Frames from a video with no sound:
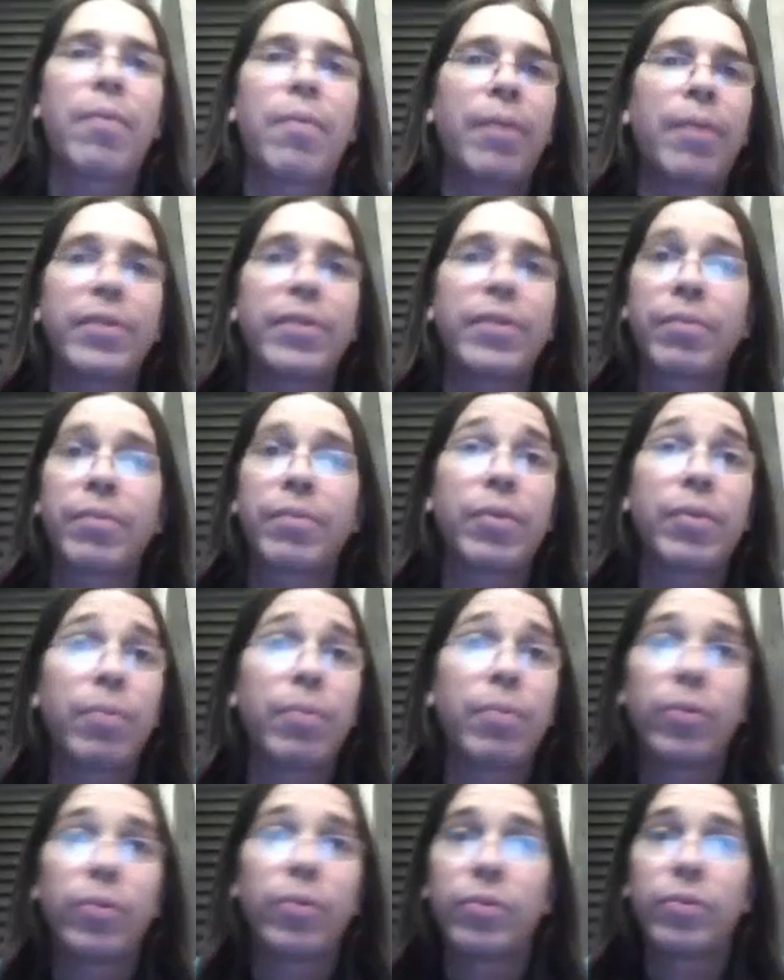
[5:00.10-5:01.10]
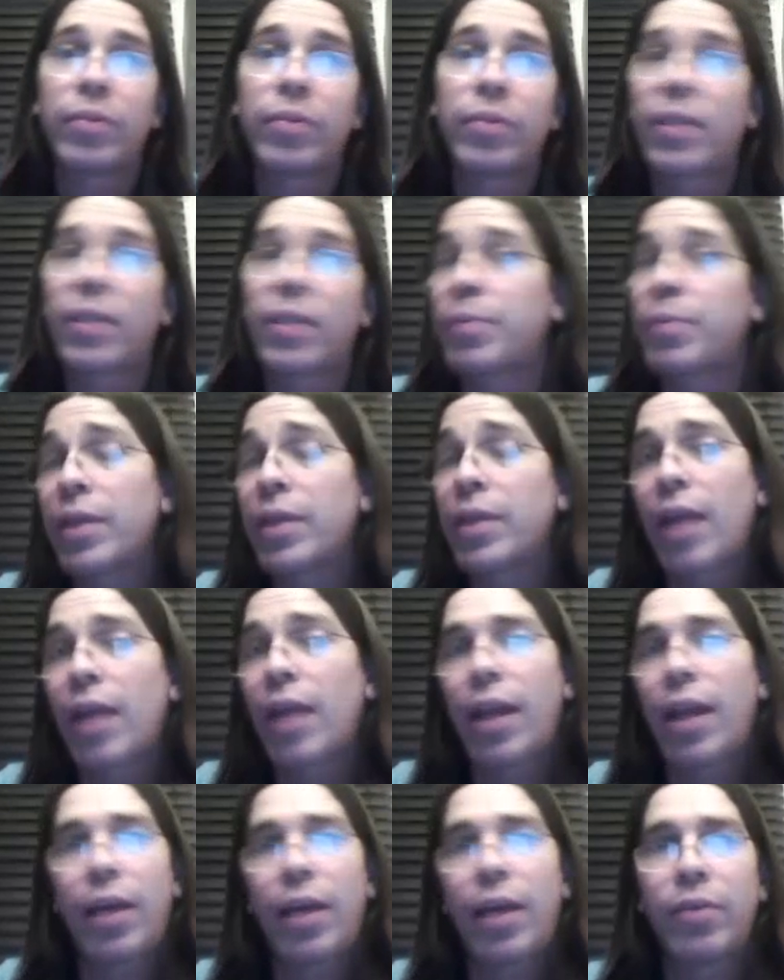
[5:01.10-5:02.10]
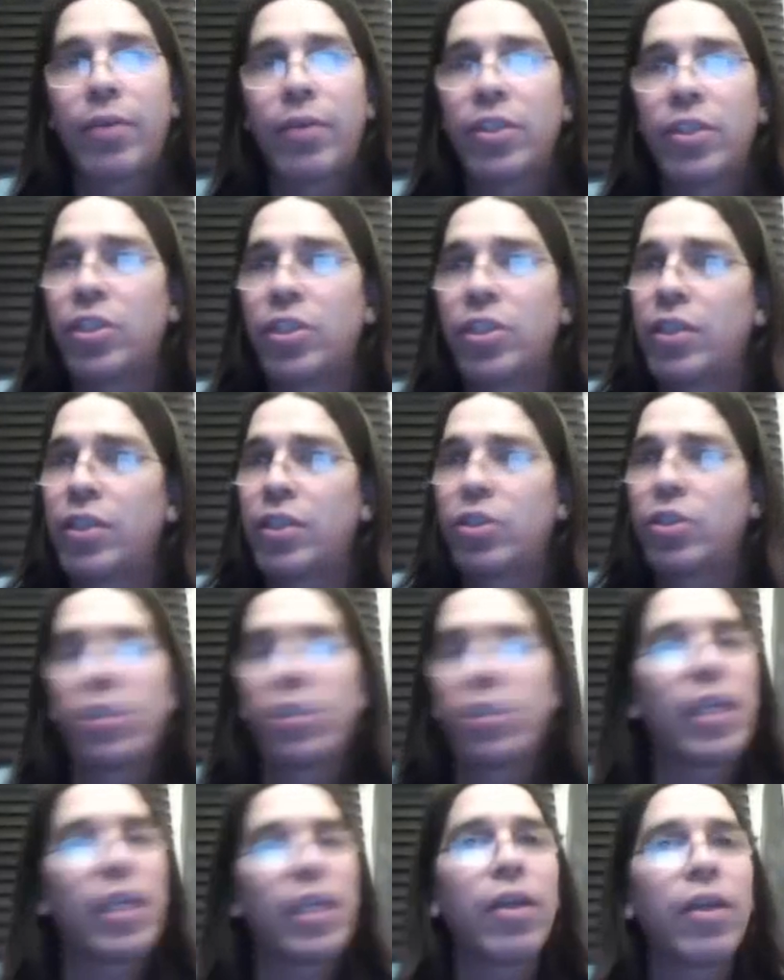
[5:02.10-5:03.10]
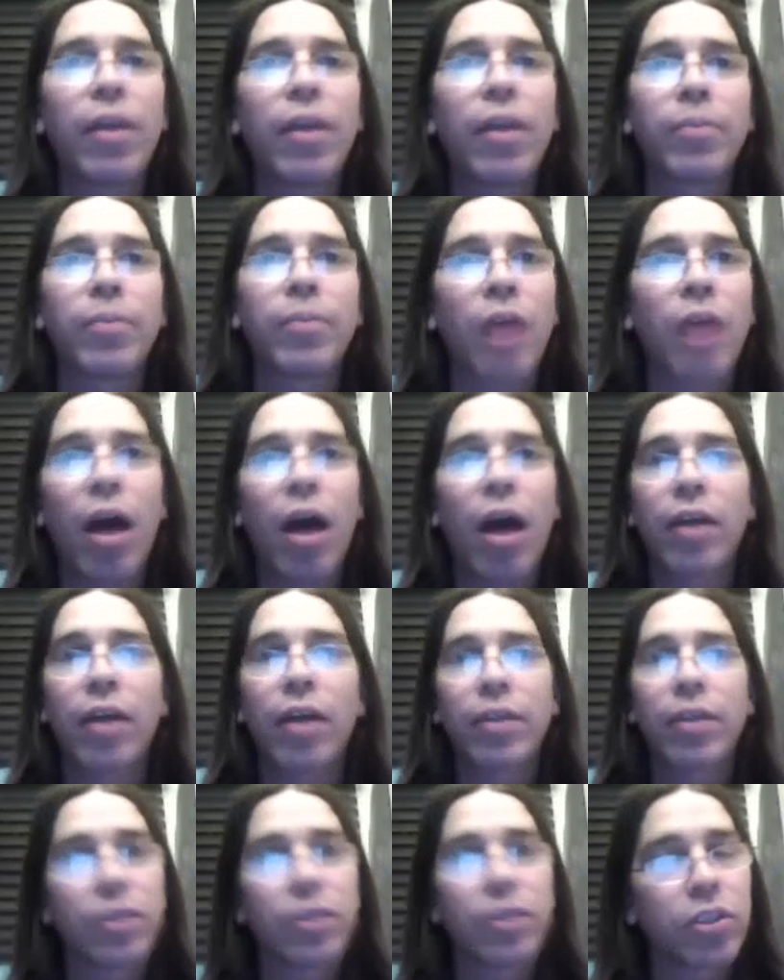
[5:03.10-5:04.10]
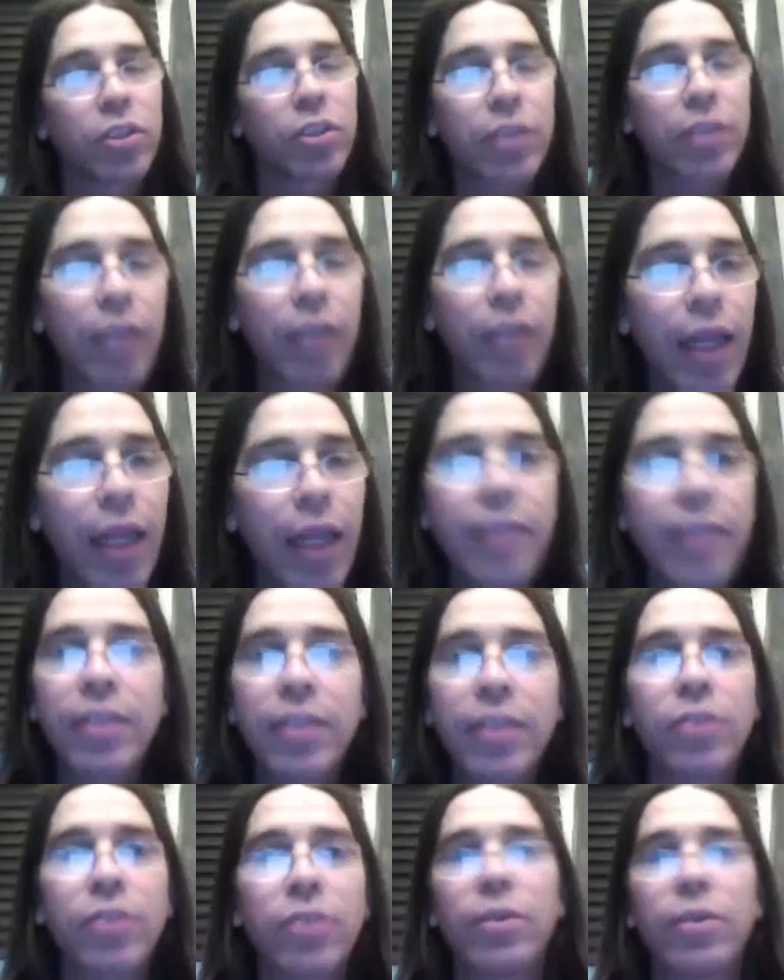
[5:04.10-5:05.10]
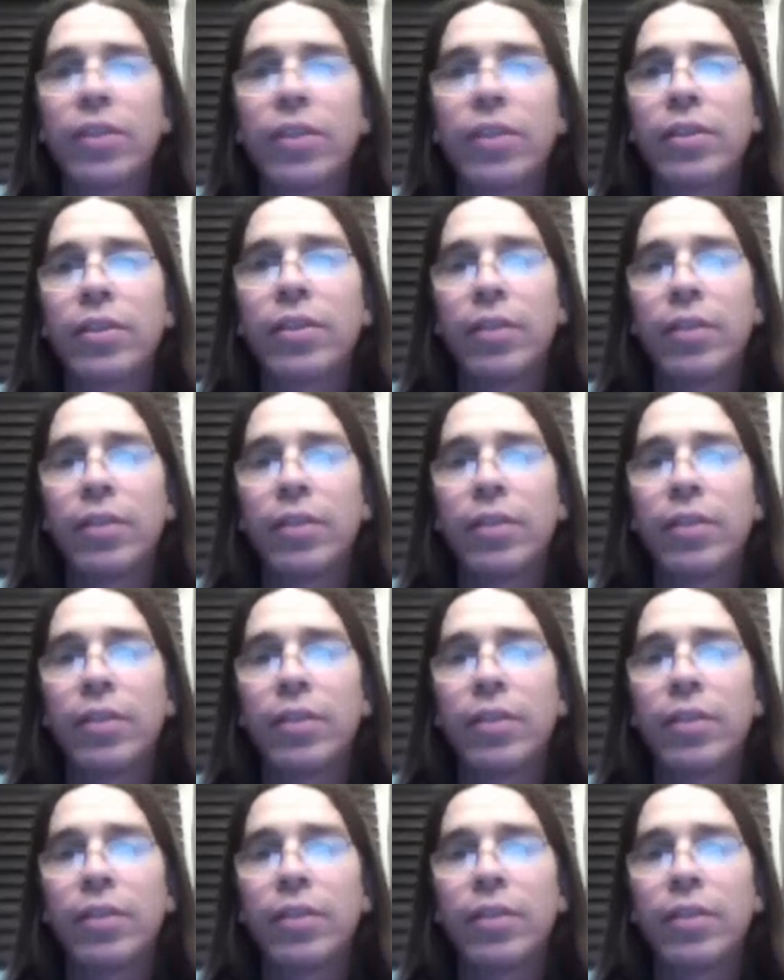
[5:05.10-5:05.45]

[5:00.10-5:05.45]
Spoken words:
might be some people that speak that language, and just hear them talk and just listen to it.